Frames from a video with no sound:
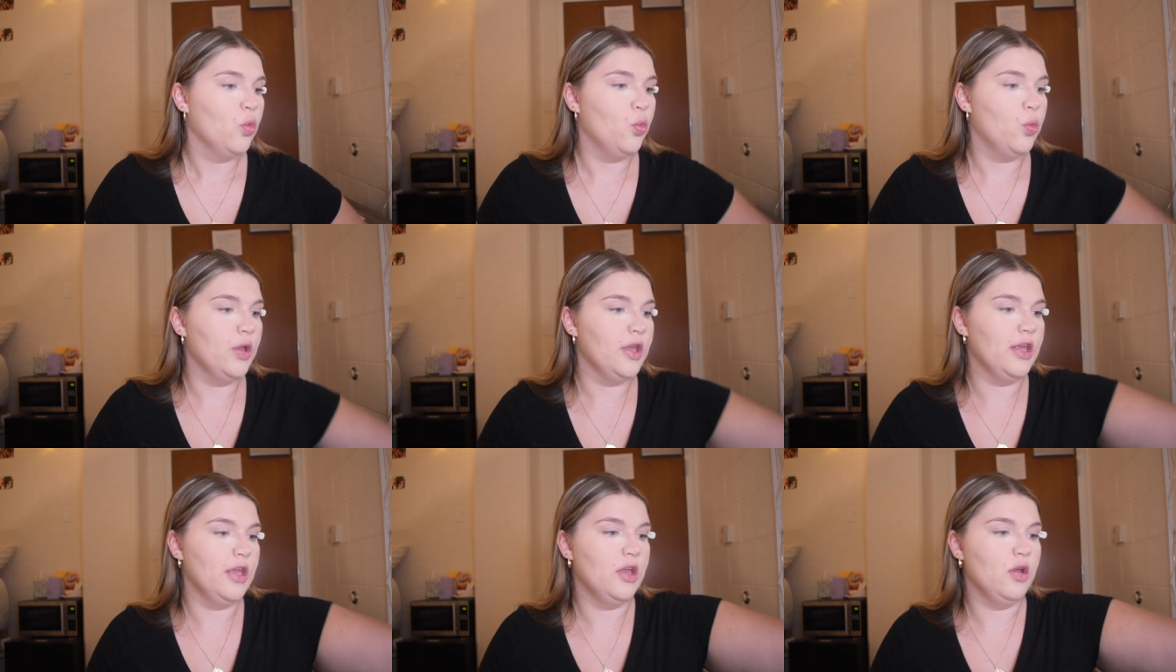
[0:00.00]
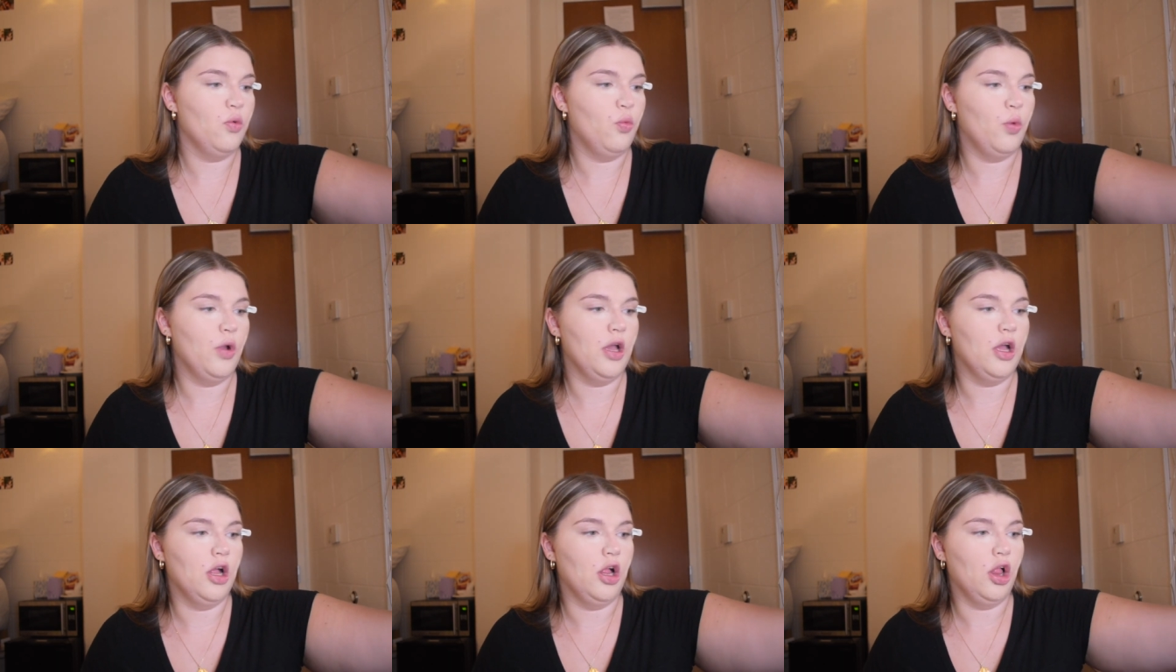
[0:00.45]
We
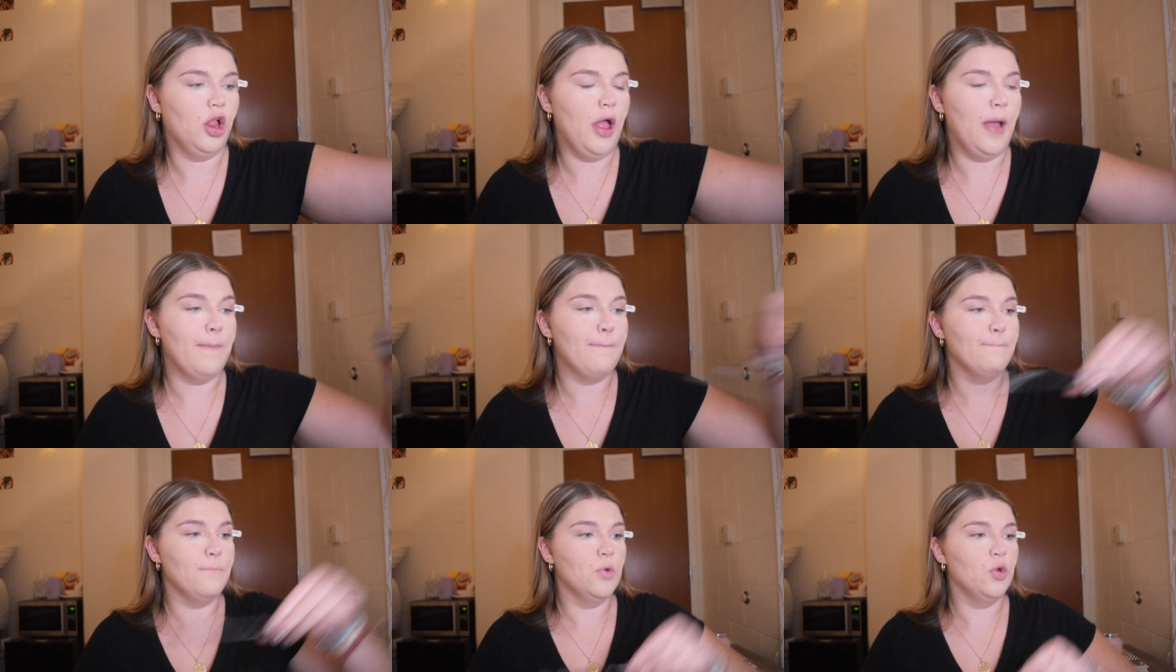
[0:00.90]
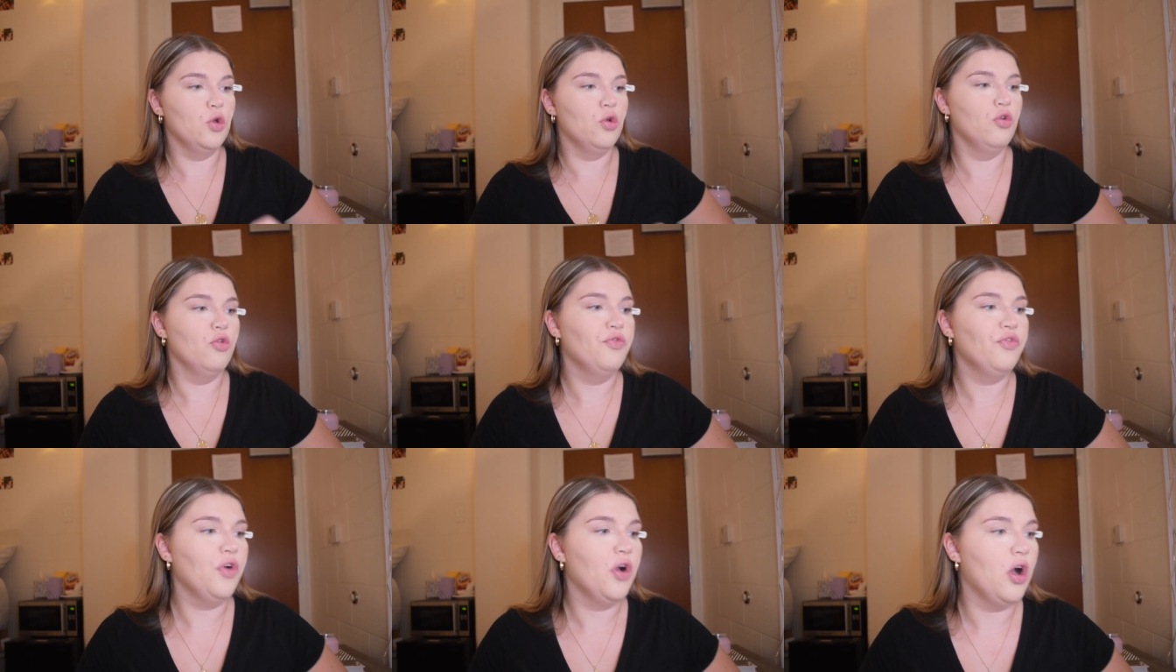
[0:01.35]
will
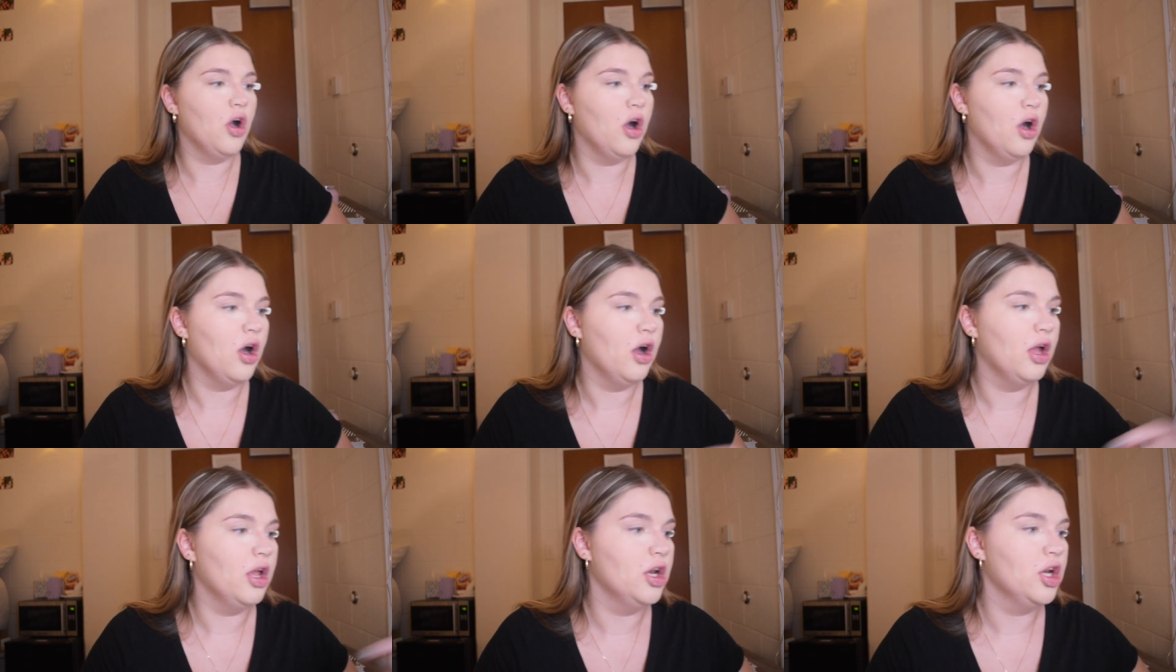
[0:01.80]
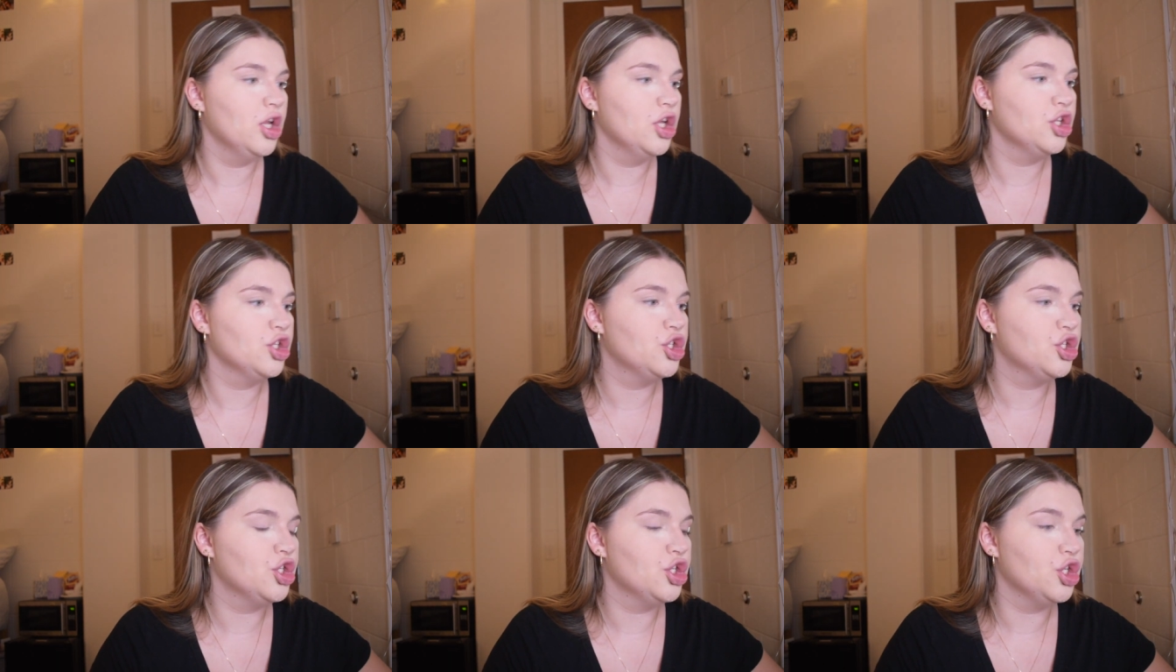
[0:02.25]
move on
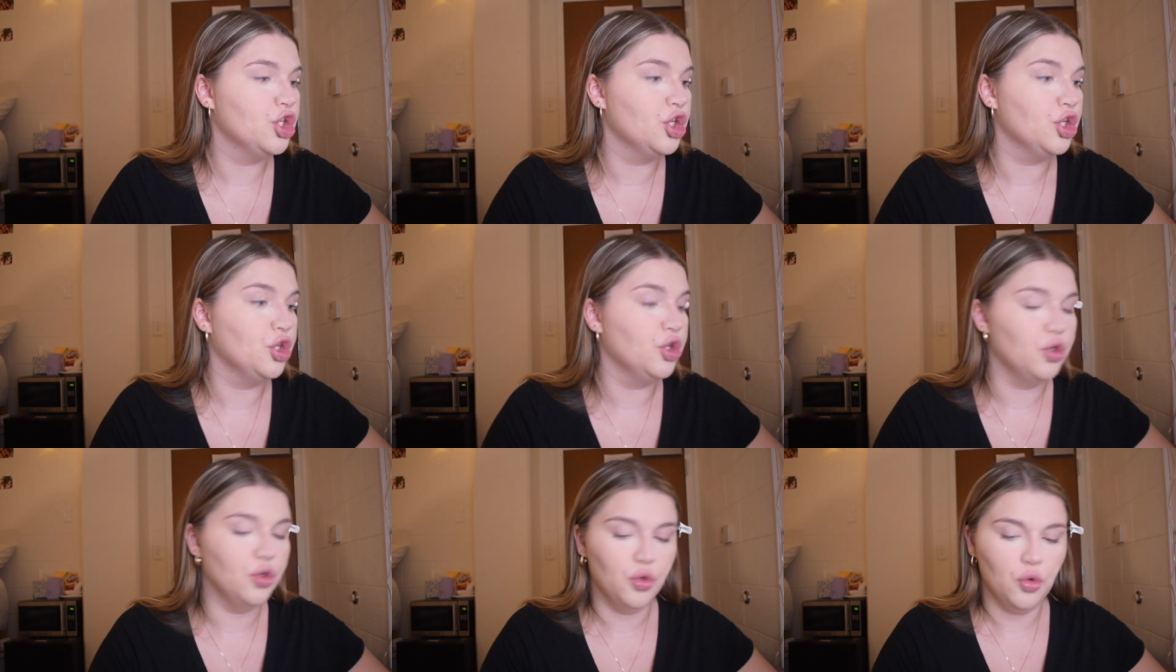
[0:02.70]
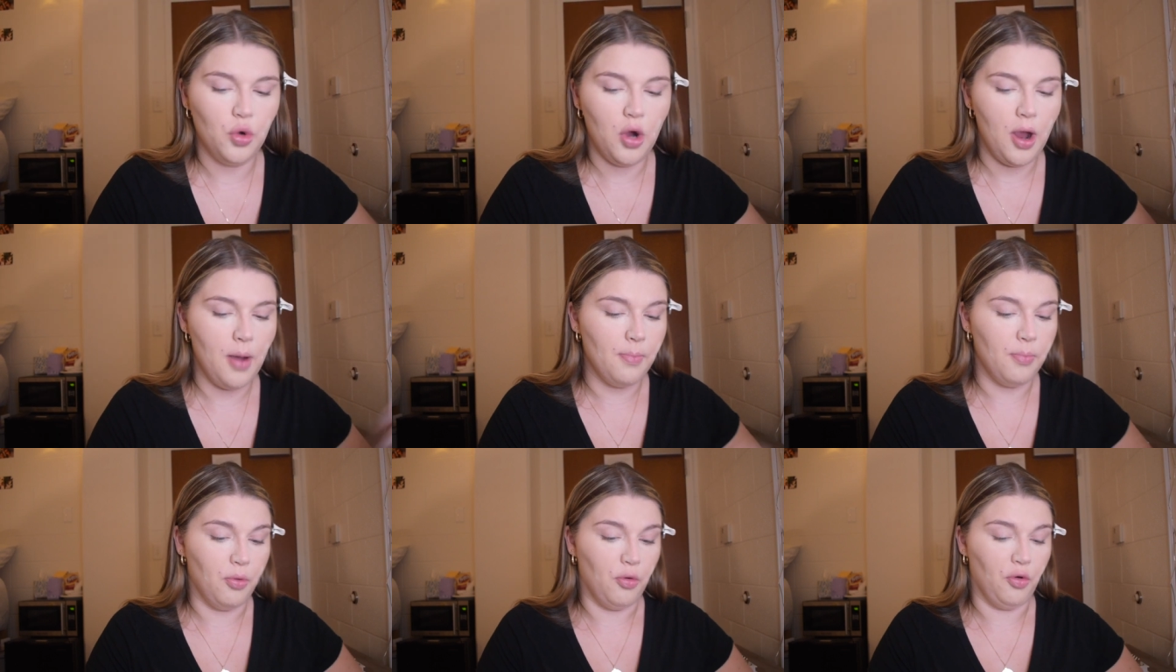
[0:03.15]
to
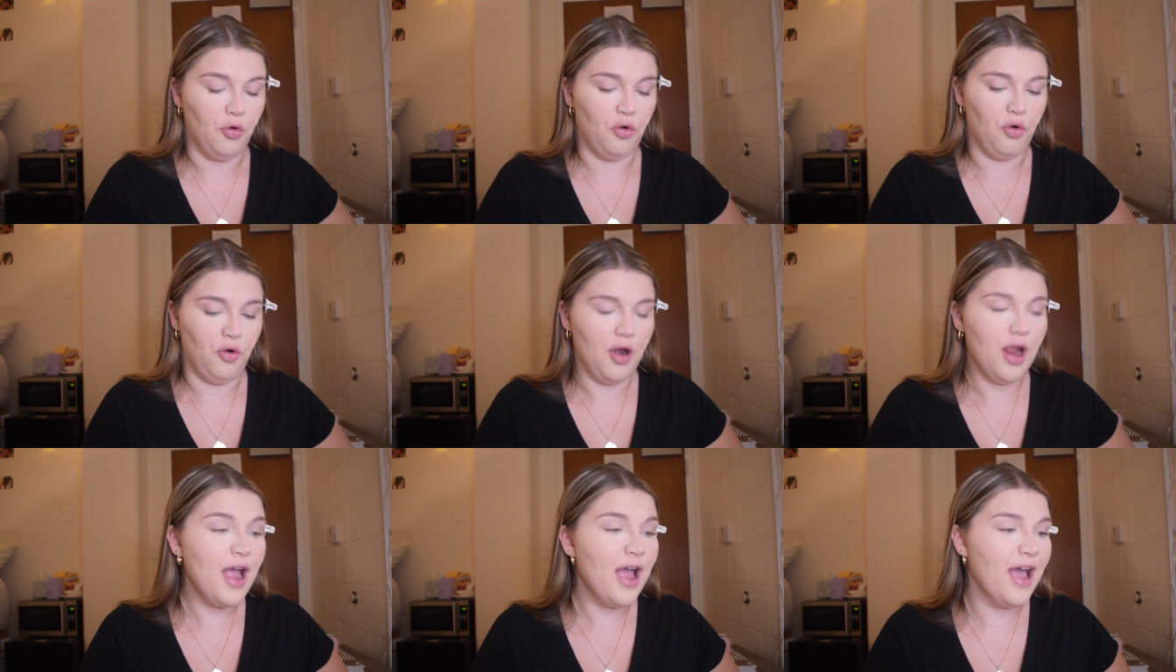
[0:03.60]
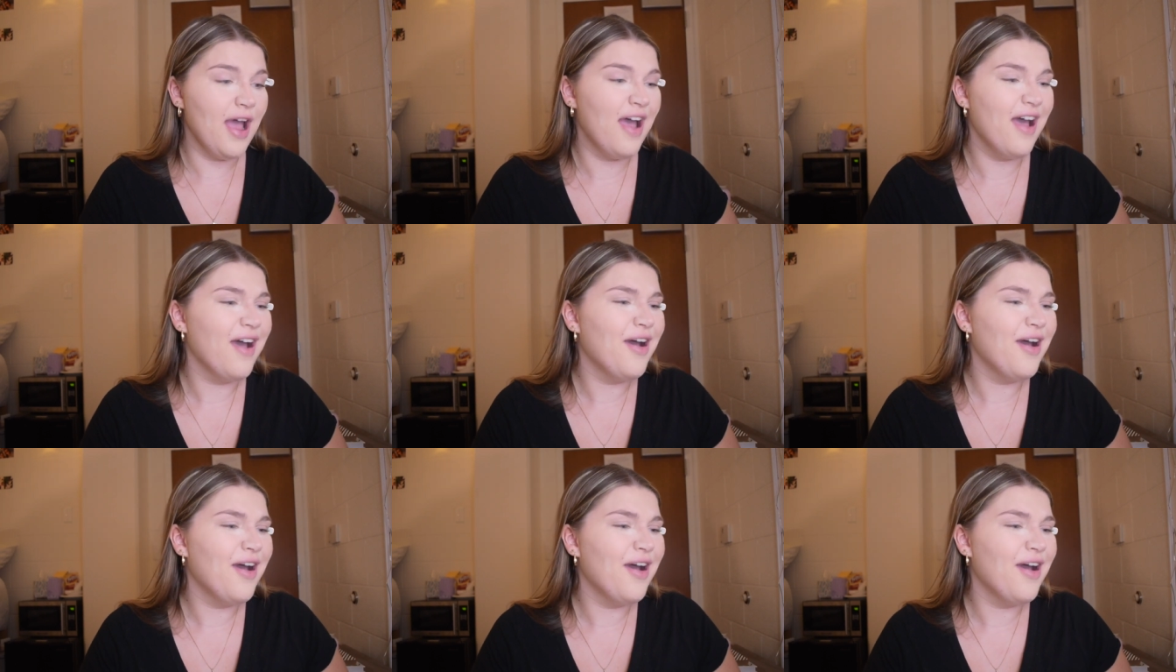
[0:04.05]
brow.